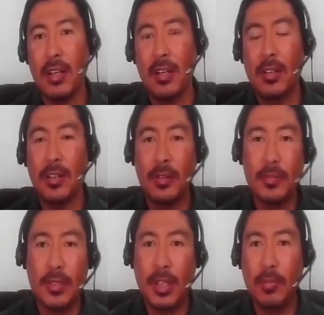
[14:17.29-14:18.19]
or
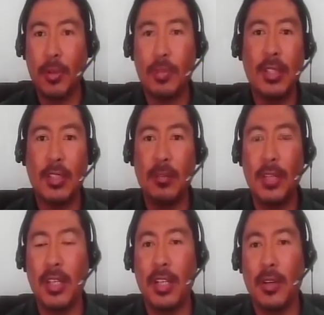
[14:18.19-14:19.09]
they put
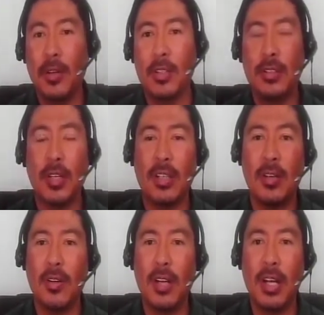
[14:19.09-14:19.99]
PCB in the oil so that the
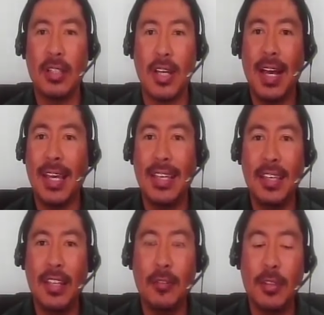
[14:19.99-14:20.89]
oil has a high
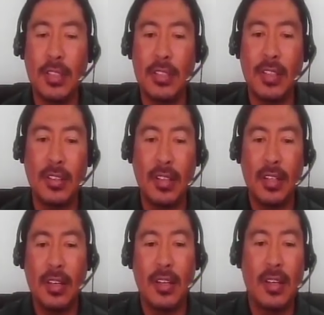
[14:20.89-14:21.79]
heat resistant.
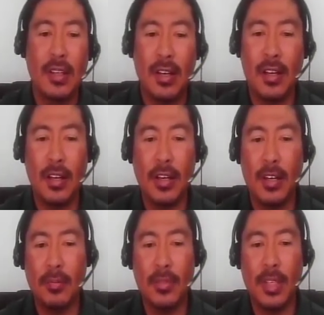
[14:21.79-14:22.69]

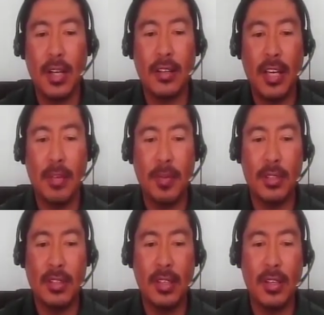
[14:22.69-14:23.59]
Um, the other type
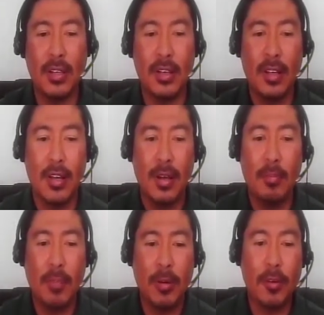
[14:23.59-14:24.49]
is the
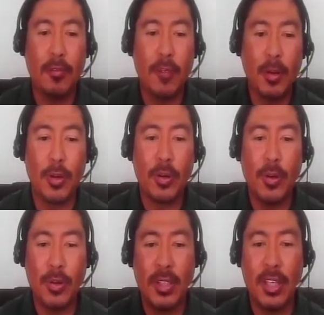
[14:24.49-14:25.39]

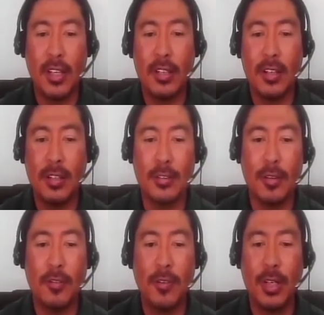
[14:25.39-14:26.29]
perfluorooctane
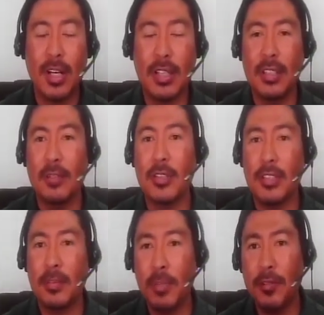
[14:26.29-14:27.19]
sulfonic acid, which
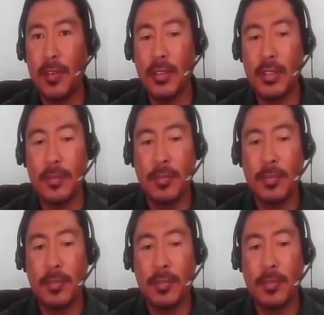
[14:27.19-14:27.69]
is PFOS.